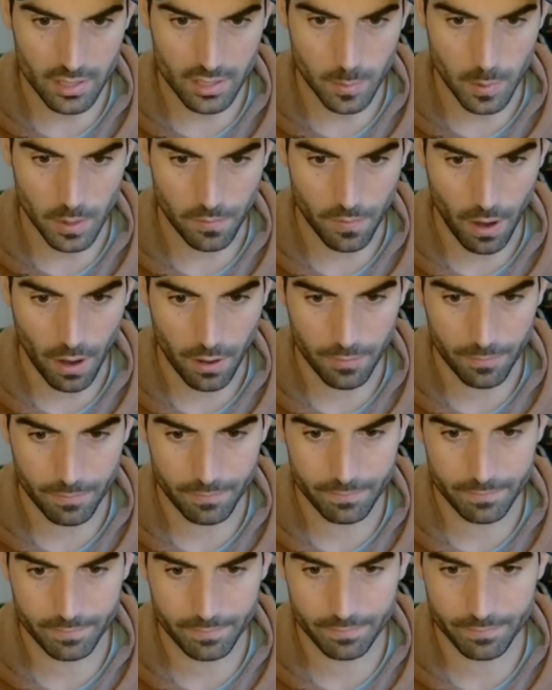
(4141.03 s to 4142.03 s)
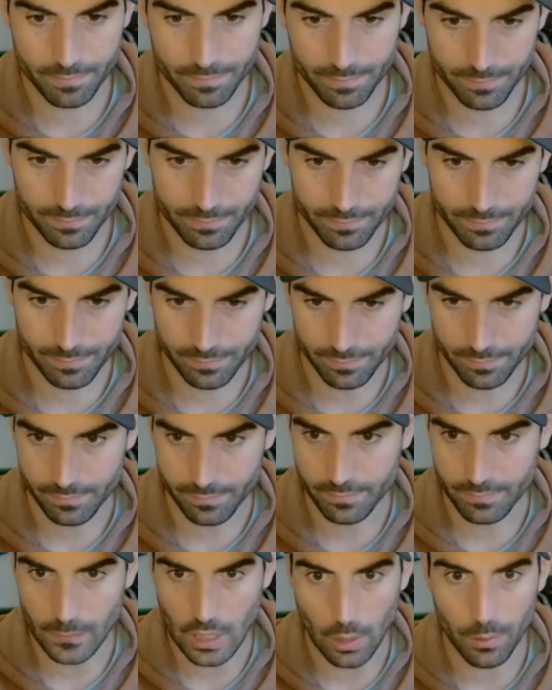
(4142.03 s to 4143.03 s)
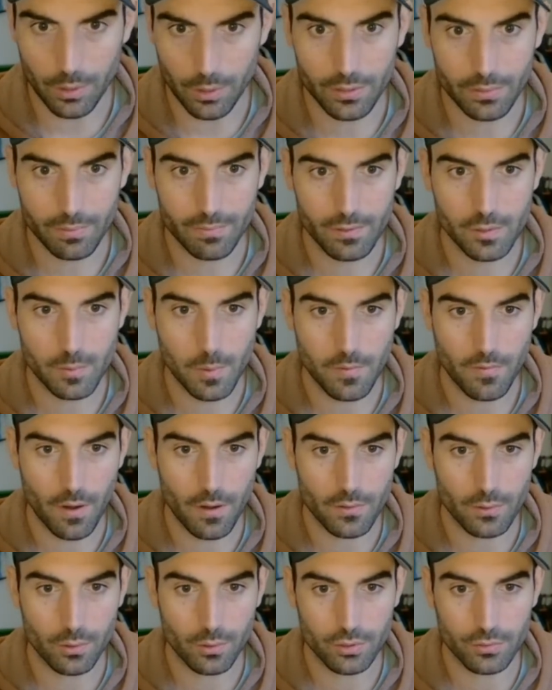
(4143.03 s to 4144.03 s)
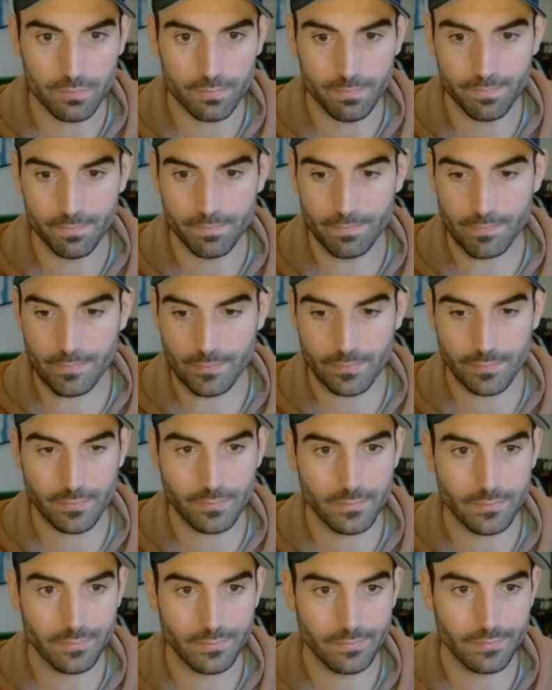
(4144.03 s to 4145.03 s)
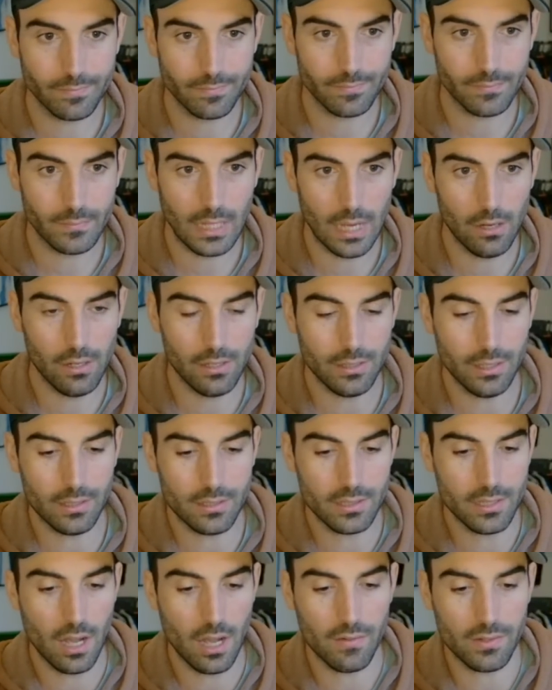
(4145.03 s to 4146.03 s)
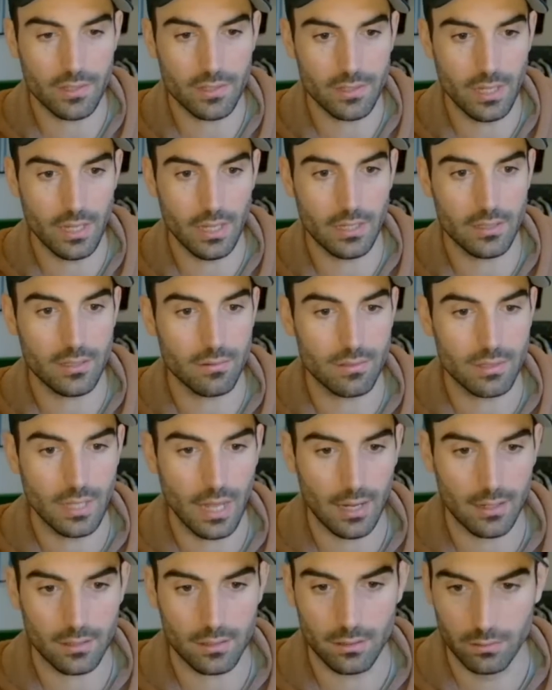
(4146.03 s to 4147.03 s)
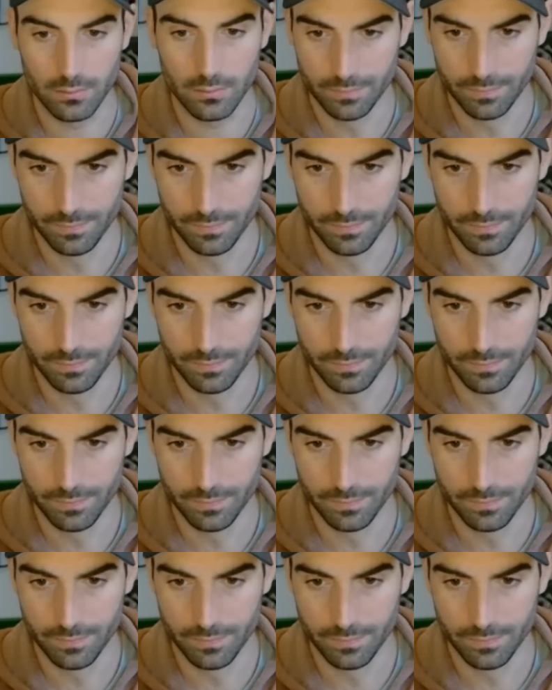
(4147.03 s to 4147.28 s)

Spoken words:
Smith Rowe. I would. Smith Rowe's awesome. He only didn't start with City because it was tactical,